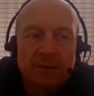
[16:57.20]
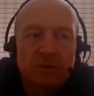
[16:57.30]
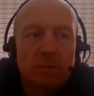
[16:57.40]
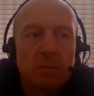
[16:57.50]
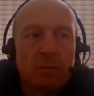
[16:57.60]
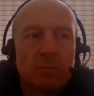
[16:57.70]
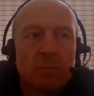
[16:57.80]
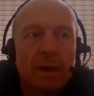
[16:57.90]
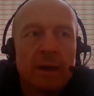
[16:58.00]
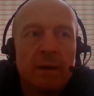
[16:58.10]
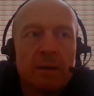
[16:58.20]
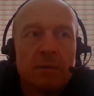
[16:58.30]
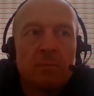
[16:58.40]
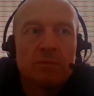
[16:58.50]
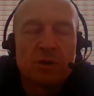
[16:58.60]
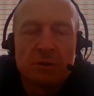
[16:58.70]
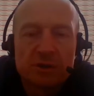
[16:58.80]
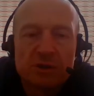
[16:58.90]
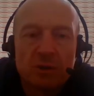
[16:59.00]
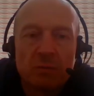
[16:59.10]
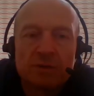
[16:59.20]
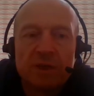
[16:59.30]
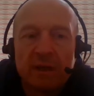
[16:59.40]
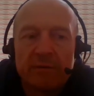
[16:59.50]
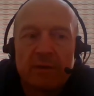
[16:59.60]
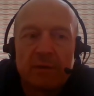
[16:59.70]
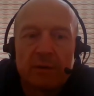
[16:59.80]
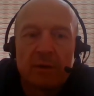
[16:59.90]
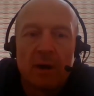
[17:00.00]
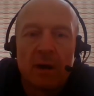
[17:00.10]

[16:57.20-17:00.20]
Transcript: so as soon as the tool was delivered,